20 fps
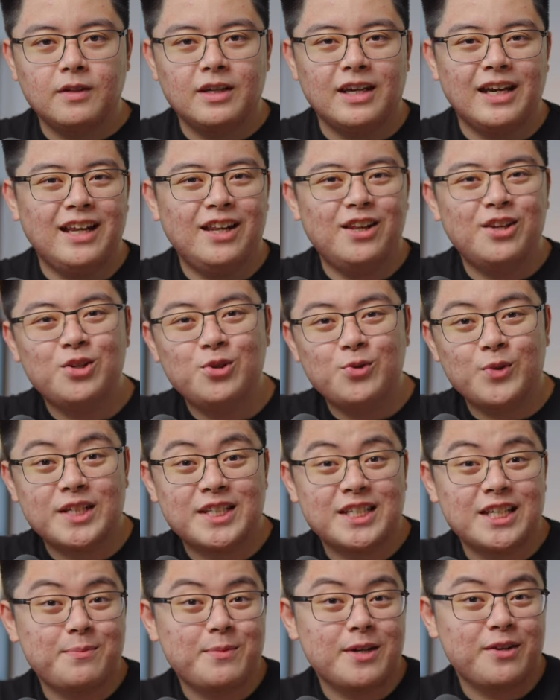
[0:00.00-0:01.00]
Hello,
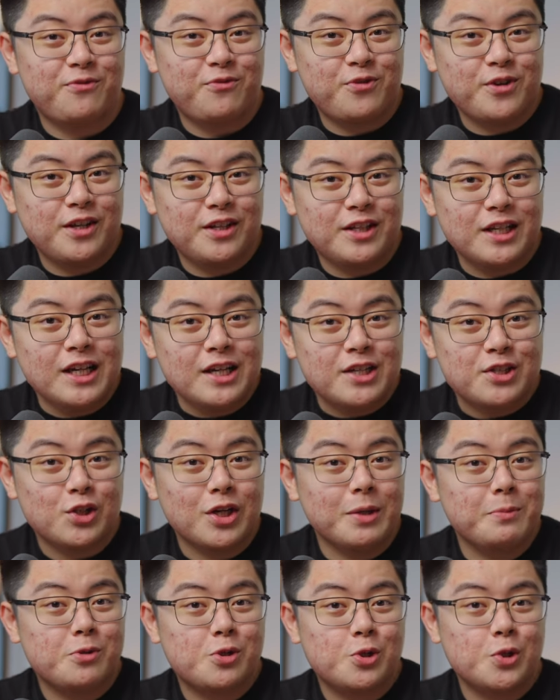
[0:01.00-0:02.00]
what's up my friend? So
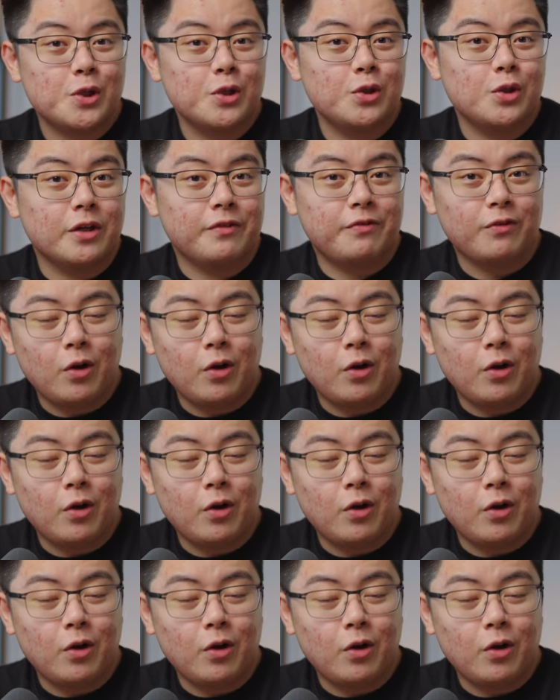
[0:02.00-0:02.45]
I'm sure you have